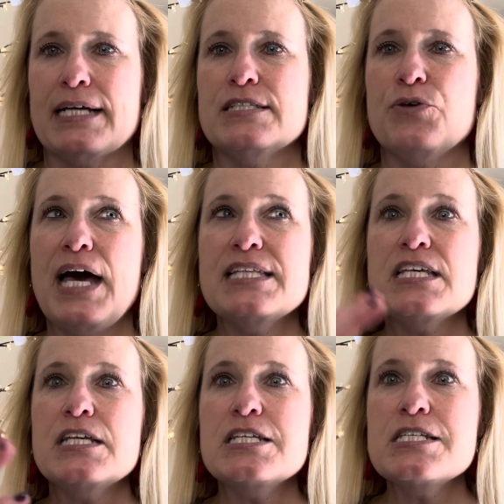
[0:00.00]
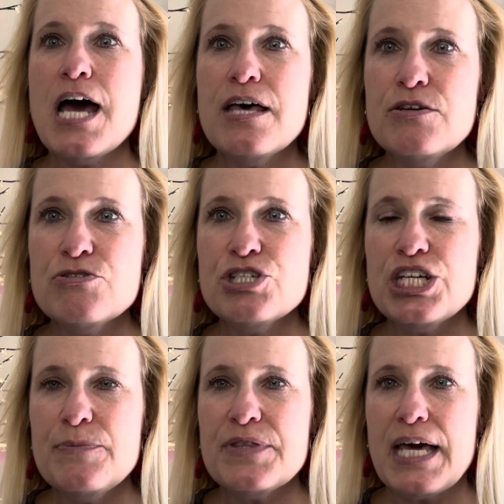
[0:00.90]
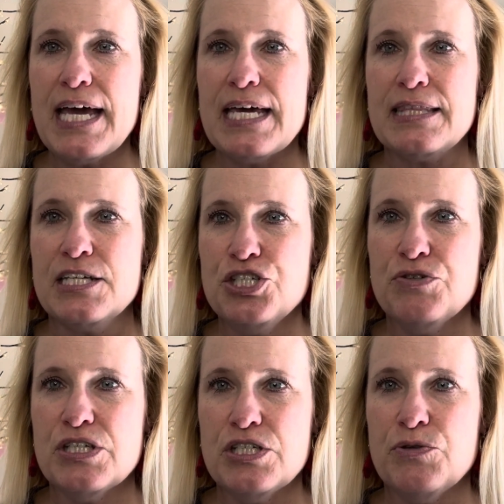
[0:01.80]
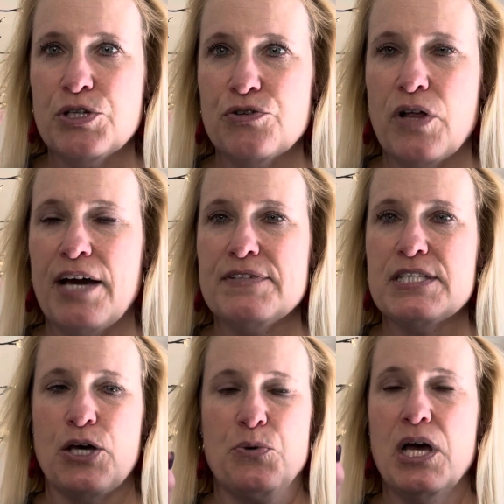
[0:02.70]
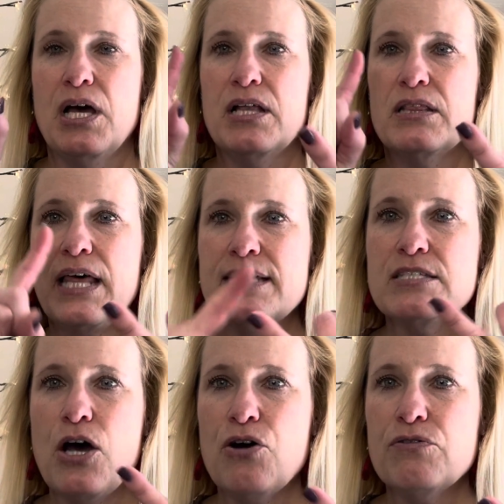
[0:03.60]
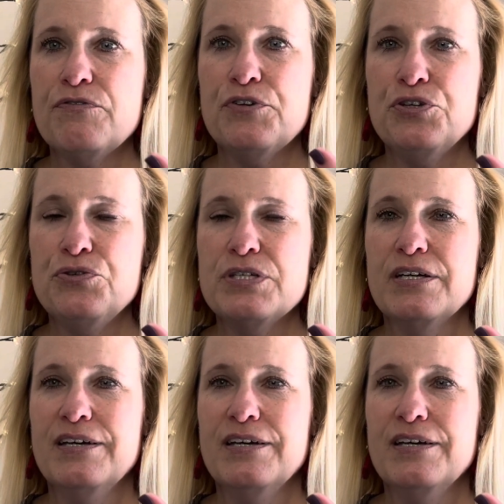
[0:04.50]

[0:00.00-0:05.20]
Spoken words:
So that's another cheap thing that you can do in your life. So less dog food,